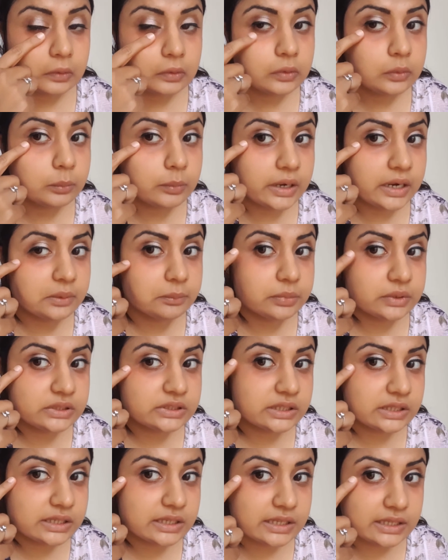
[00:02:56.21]
You might be
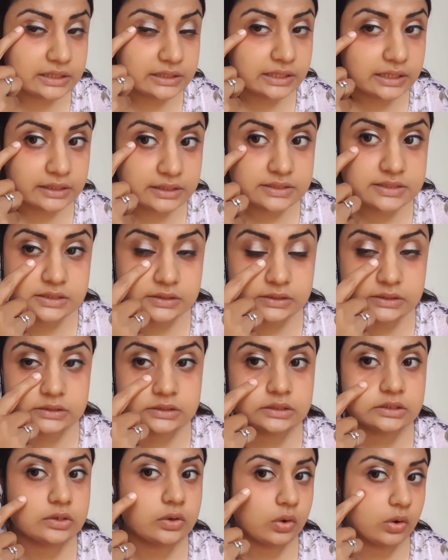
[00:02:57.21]
thinking that it's a
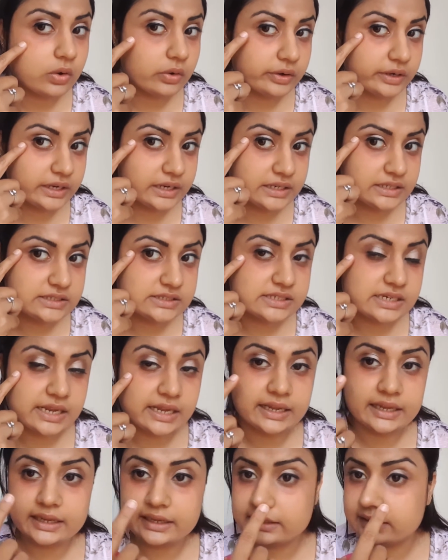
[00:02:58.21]
little orange
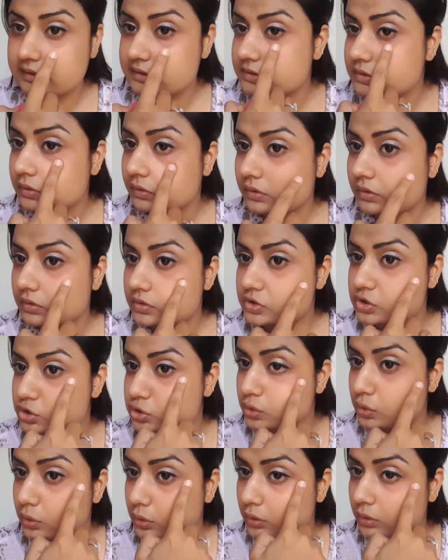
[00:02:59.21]
and it's gonna
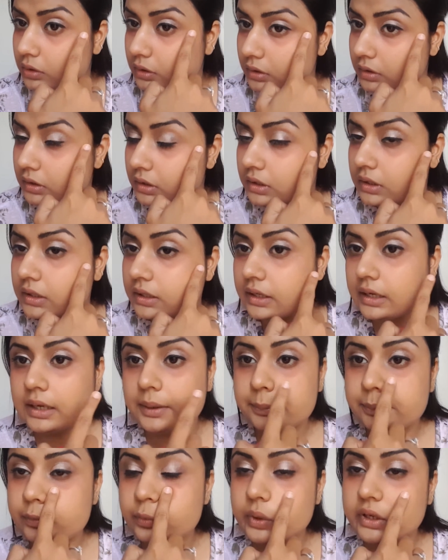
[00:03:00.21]
show
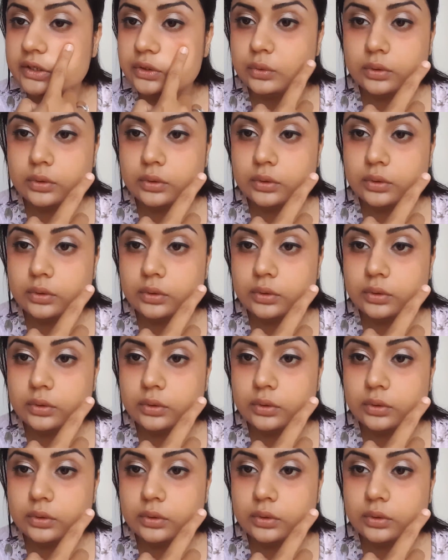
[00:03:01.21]
up when